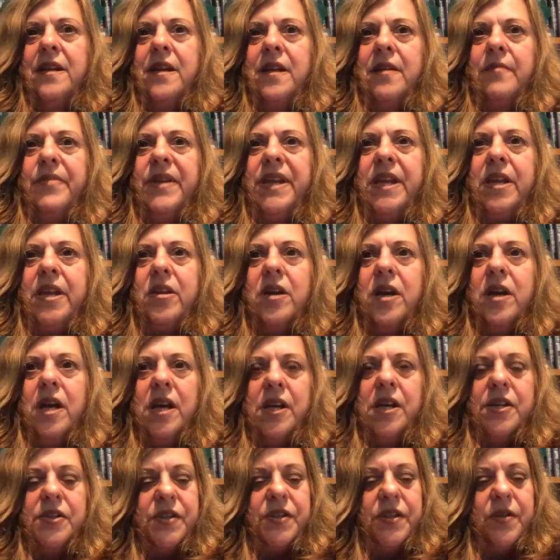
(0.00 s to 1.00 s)

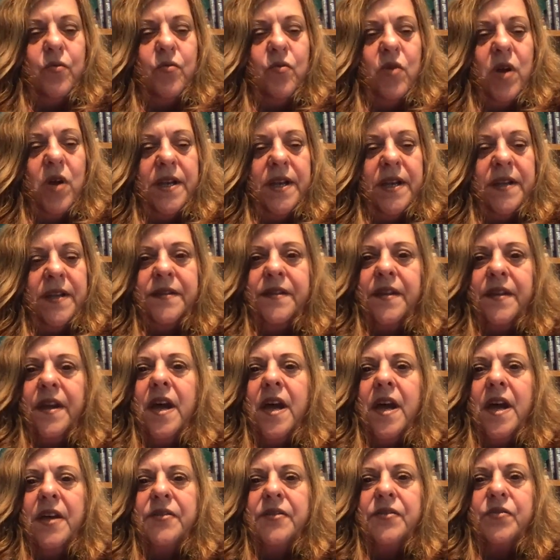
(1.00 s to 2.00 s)
because what it
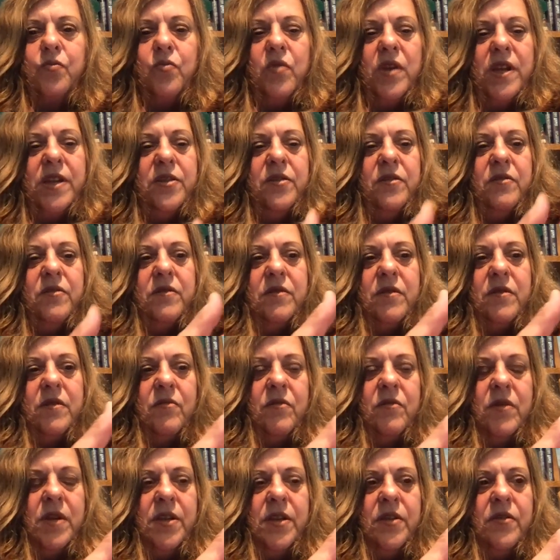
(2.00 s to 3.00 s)
does when
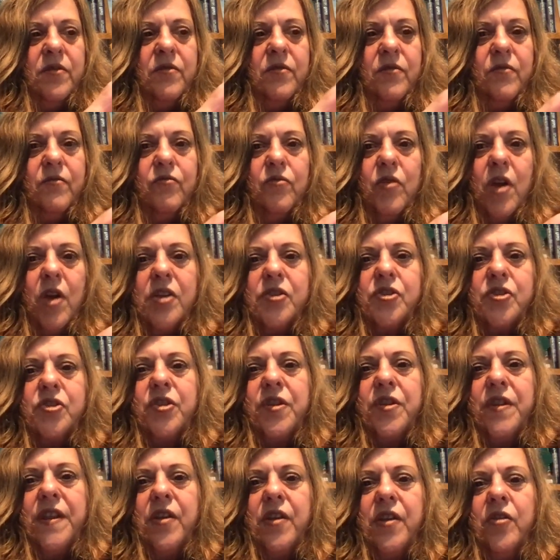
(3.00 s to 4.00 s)
you rush
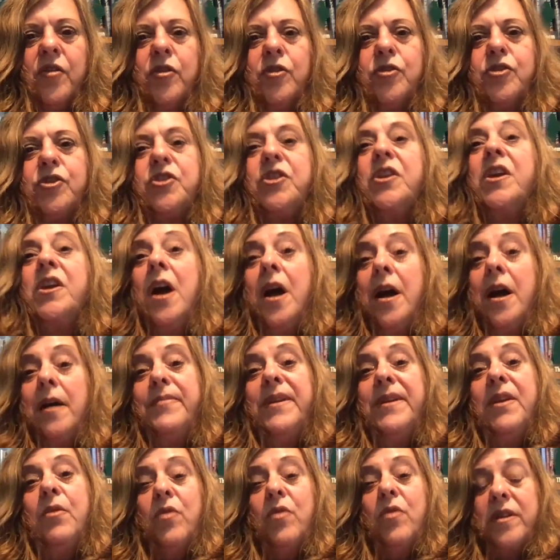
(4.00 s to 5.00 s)
to the urge to
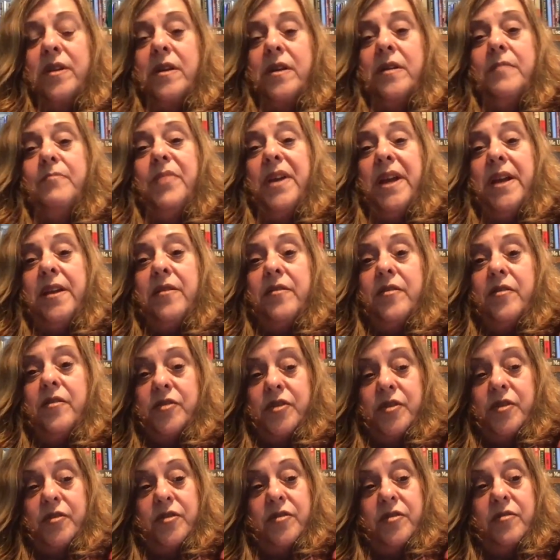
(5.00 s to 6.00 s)
copy what competitors
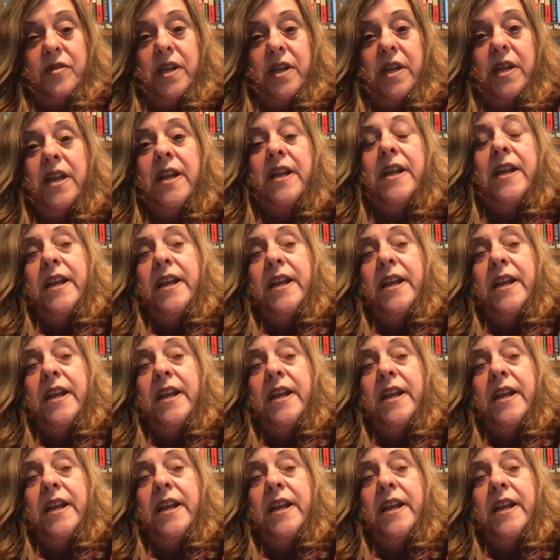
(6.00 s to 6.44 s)
are doing,